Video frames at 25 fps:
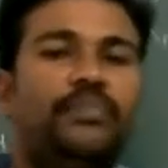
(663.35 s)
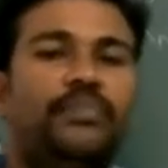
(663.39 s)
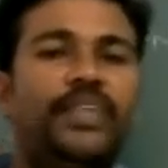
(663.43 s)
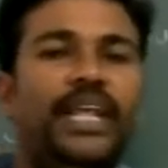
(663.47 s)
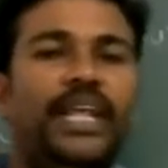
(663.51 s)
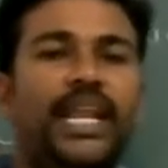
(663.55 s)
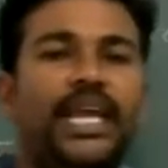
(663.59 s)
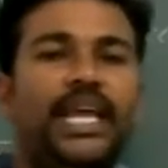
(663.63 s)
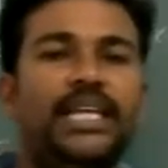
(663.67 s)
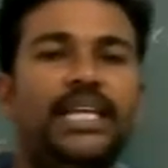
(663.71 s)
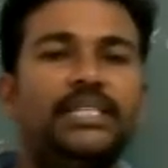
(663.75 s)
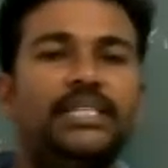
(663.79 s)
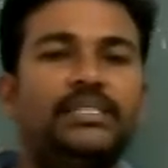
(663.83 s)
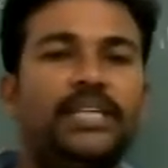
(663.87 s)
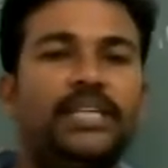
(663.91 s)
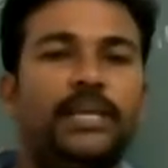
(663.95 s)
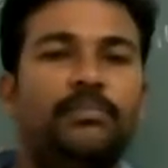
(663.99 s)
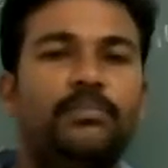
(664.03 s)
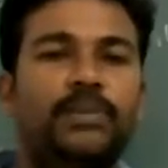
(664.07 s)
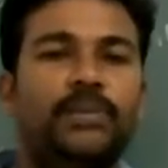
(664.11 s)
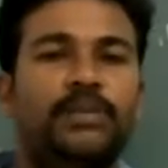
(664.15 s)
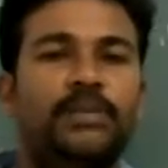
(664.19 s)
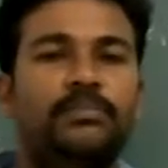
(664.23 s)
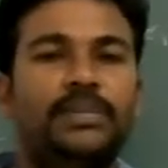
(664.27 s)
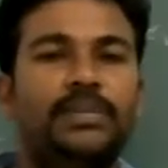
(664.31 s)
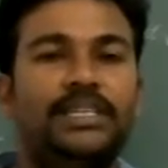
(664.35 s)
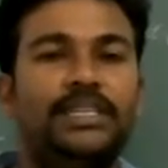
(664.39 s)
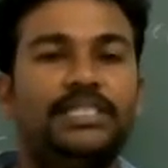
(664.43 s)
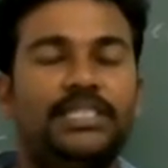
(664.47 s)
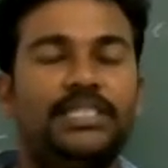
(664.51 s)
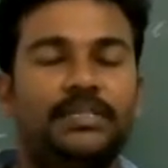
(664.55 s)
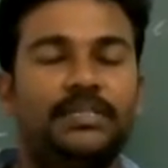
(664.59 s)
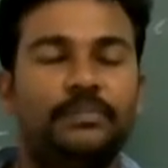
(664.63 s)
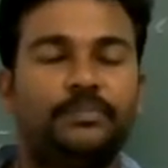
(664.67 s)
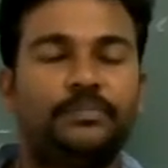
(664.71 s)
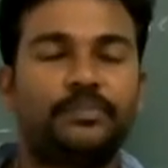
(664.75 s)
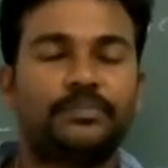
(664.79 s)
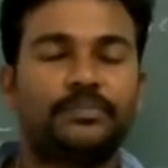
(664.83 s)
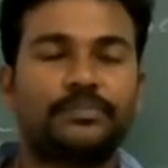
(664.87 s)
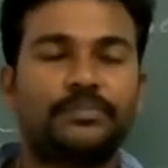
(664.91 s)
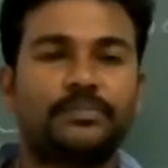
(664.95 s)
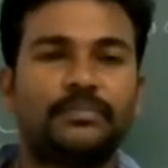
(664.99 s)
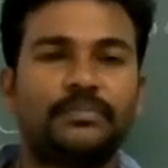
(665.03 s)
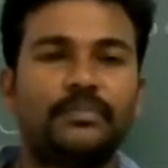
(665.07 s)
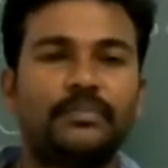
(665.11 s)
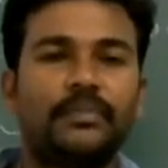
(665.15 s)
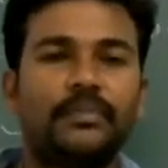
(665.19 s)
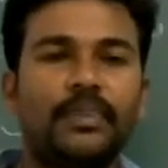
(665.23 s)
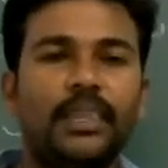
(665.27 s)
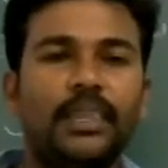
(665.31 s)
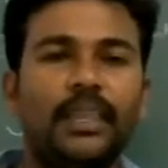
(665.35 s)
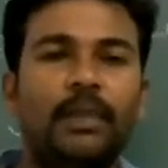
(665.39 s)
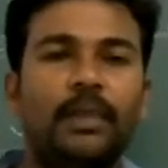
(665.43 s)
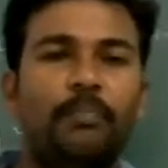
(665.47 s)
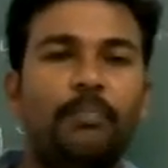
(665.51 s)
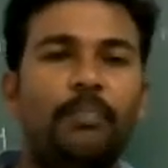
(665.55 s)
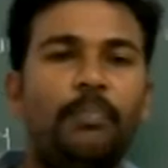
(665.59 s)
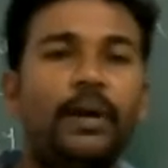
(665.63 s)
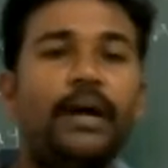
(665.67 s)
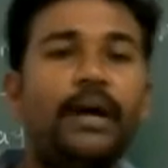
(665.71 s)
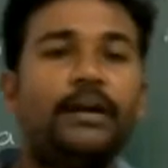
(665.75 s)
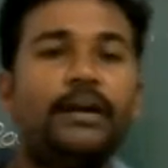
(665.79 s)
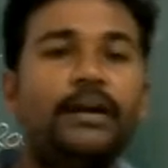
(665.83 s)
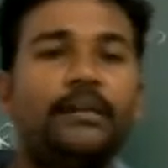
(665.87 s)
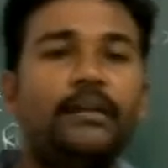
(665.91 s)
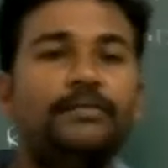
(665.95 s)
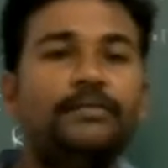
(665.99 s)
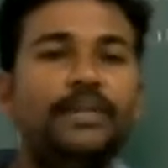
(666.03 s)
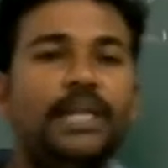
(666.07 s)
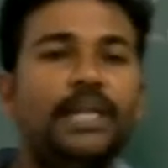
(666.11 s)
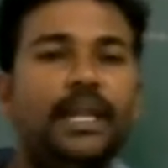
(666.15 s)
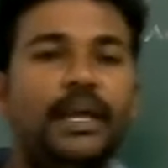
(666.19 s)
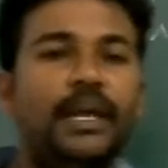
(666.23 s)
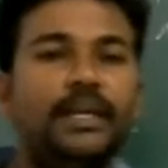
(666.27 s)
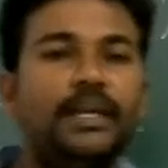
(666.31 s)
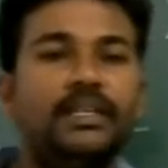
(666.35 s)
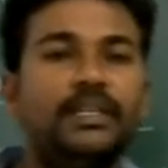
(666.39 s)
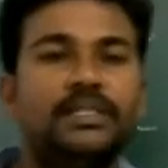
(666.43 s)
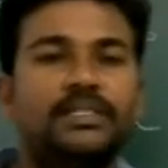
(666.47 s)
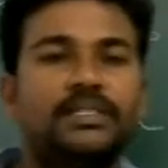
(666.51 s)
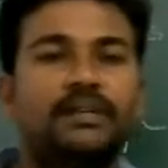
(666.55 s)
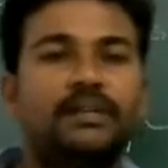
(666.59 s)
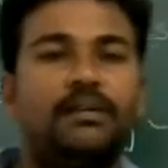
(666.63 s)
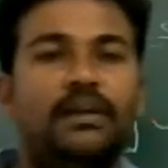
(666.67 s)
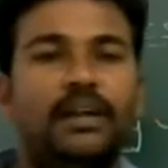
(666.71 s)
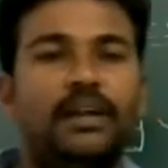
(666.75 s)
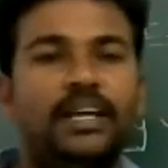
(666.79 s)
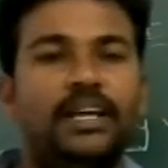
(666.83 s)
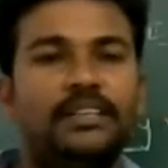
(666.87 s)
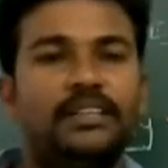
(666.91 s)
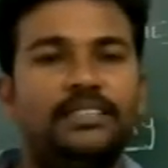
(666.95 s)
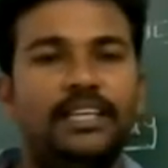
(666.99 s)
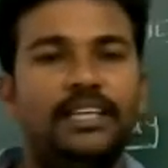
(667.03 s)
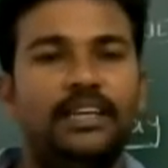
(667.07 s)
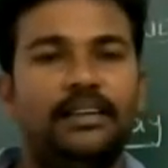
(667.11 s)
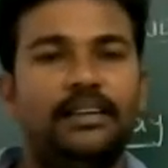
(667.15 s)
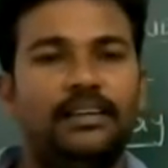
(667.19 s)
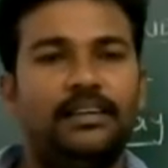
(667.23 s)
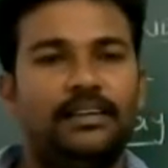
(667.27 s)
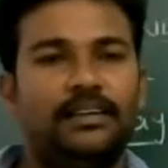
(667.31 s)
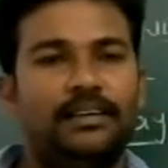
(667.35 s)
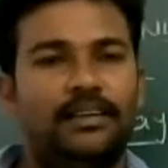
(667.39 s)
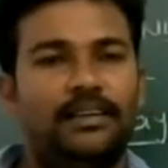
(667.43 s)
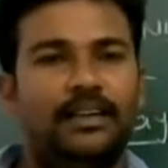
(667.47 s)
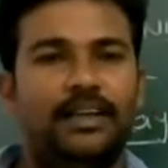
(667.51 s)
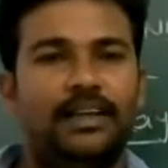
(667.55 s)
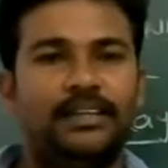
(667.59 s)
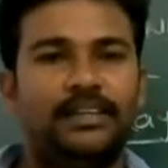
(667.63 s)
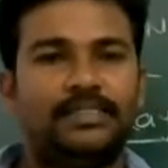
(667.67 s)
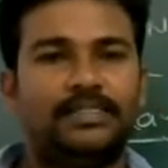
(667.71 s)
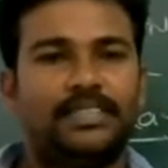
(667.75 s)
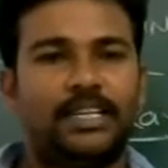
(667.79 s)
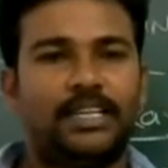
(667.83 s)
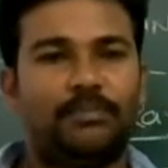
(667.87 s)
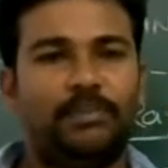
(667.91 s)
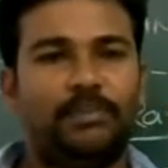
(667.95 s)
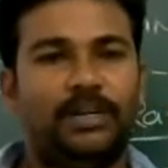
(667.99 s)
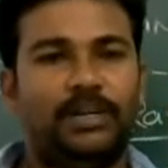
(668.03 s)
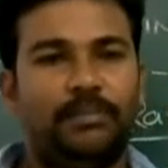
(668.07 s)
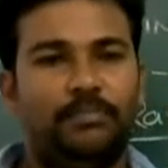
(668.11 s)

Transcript: A line segment means a part of the line is called as a line segment.